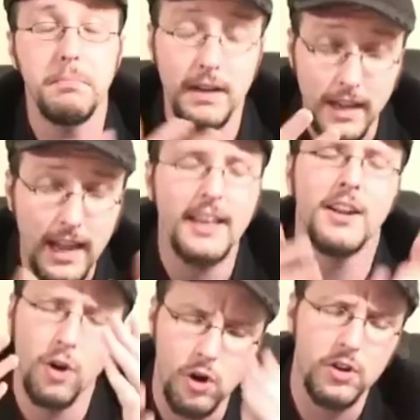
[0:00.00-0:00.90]
But again,
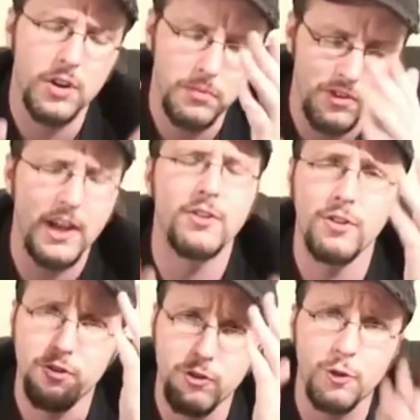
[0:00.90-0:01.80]
it all comes down
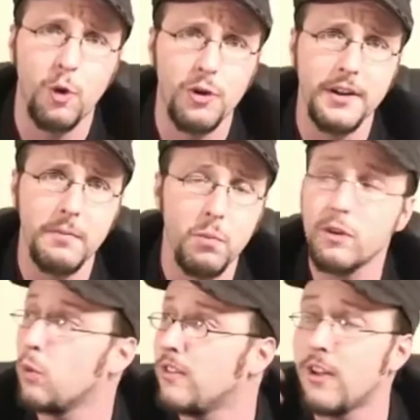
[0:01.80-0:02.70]
to story.
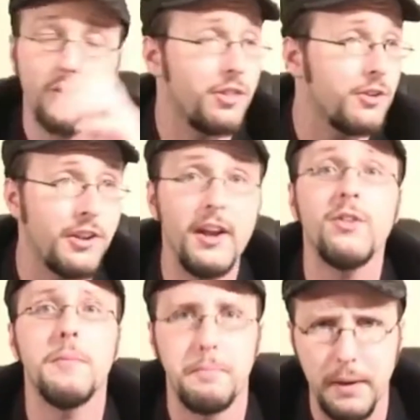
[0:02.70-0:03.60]
Which one tells their
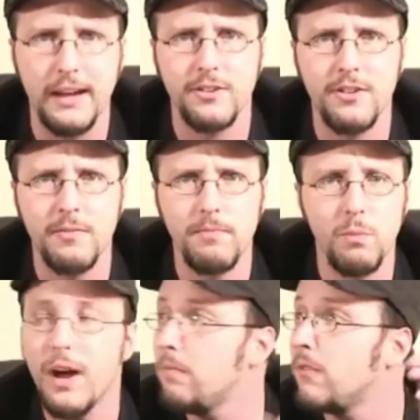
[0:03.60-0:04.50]
tale the best?
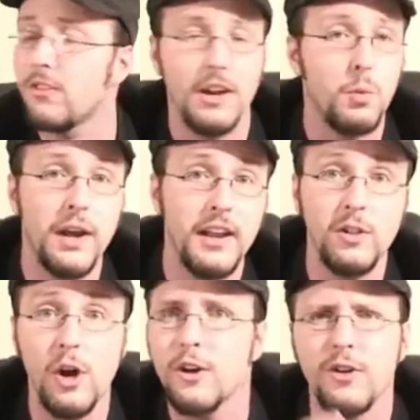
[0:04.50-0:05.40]
Well, let's not wait
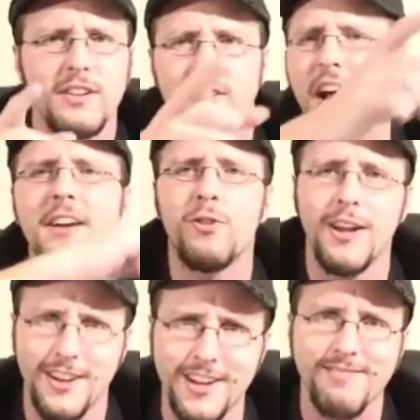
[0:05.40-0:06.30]
any longer and dive
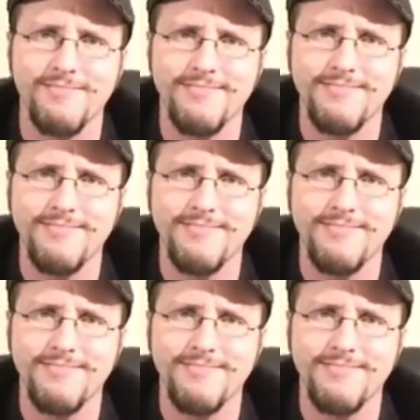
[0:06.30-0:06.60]
right in.